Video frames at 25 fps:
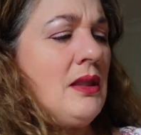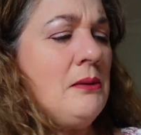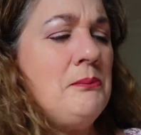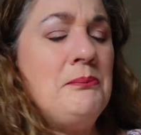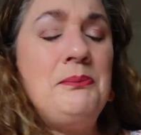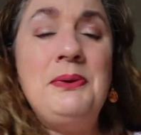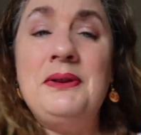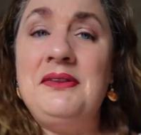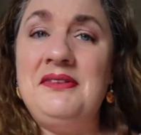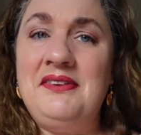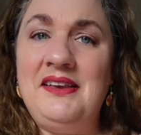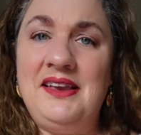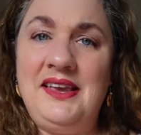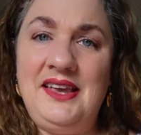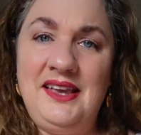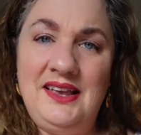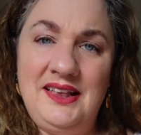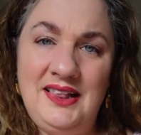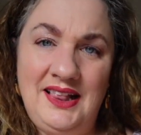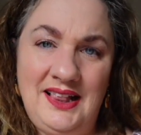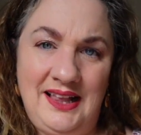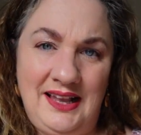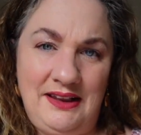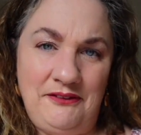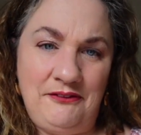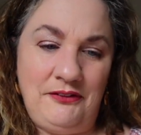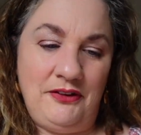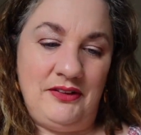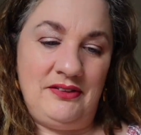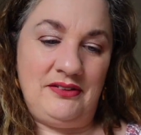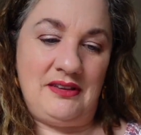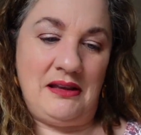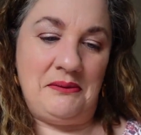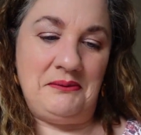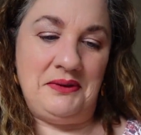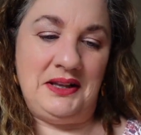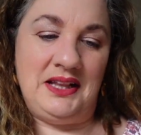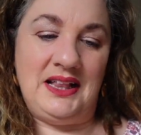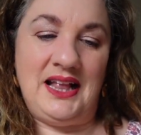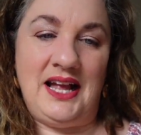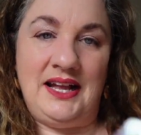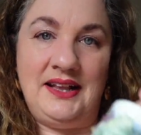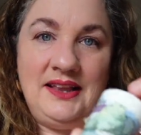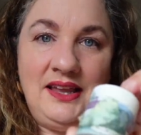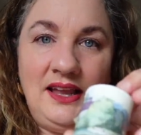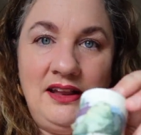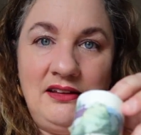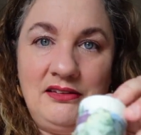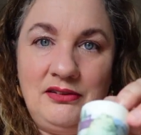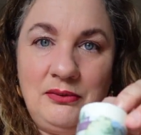particularly for something
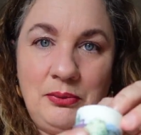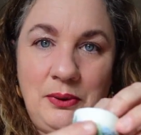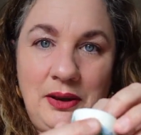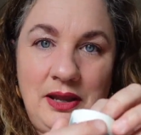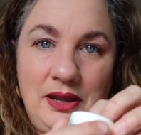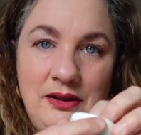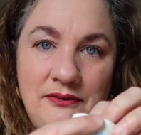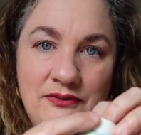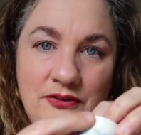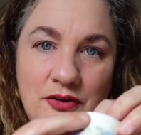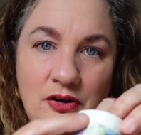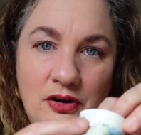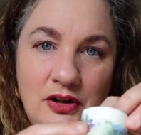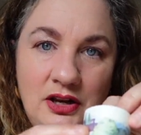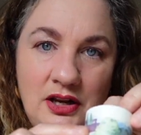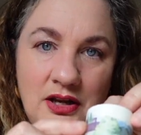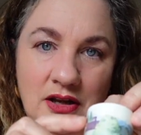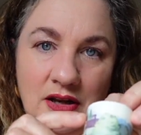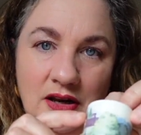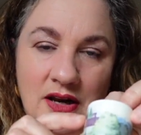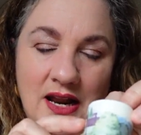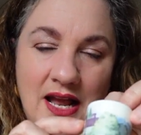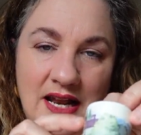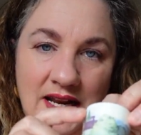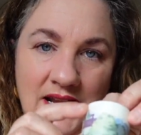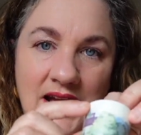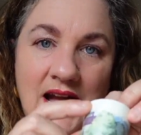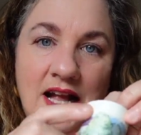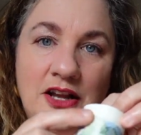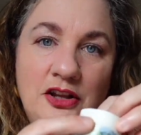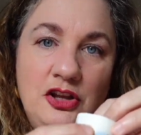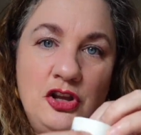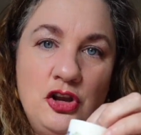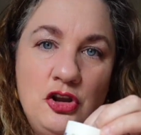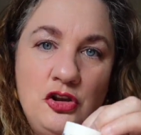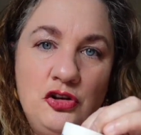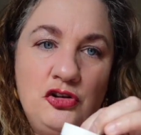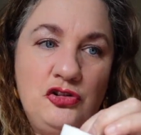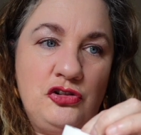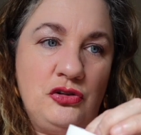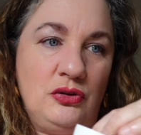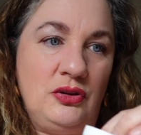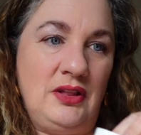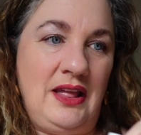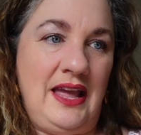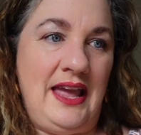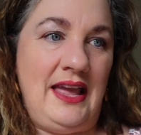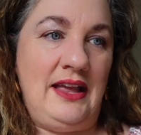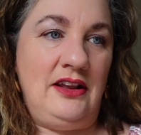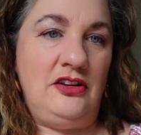like this where you've got an
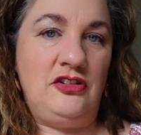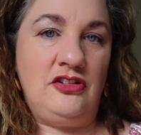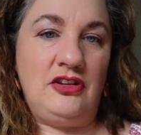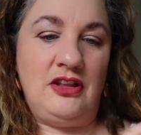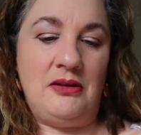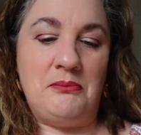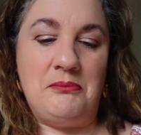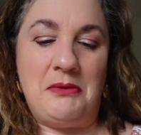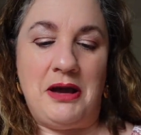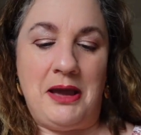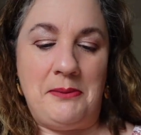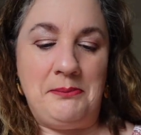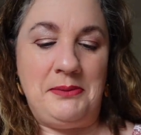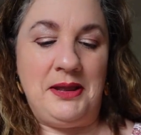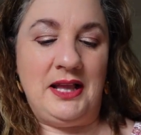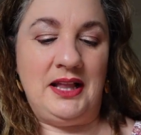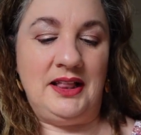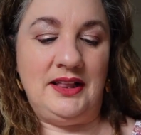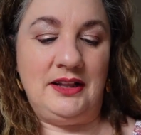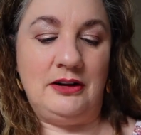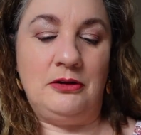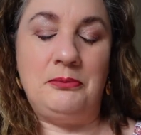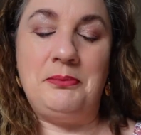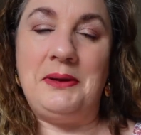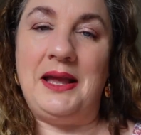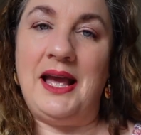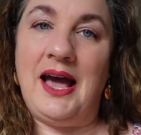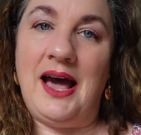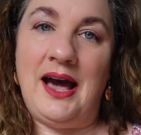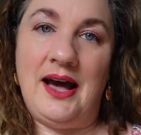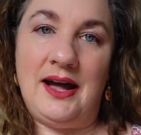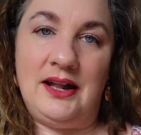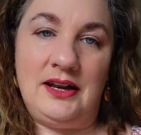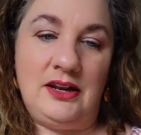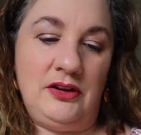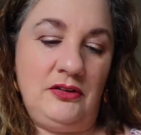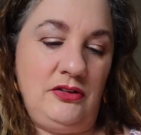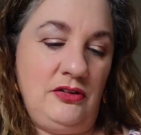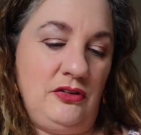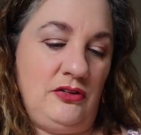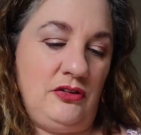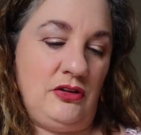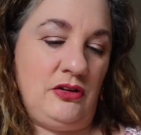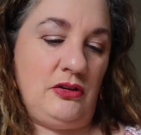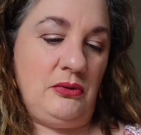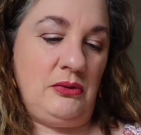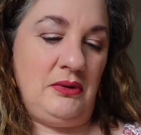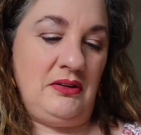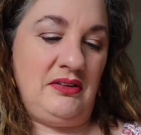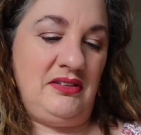unusual edge that might be a little bit harder to
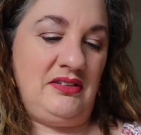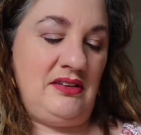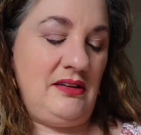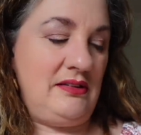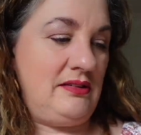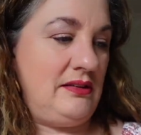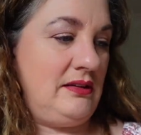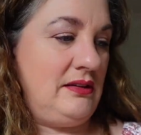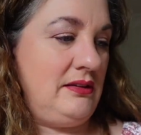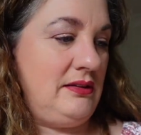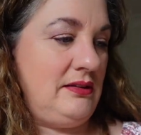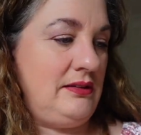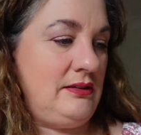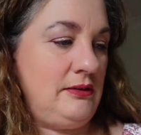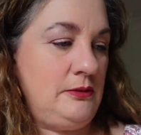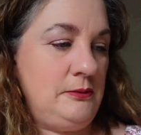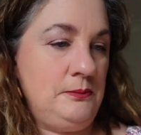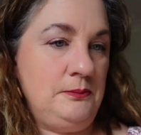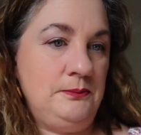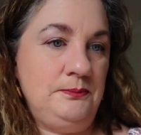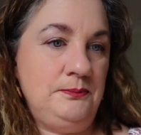do with scissors.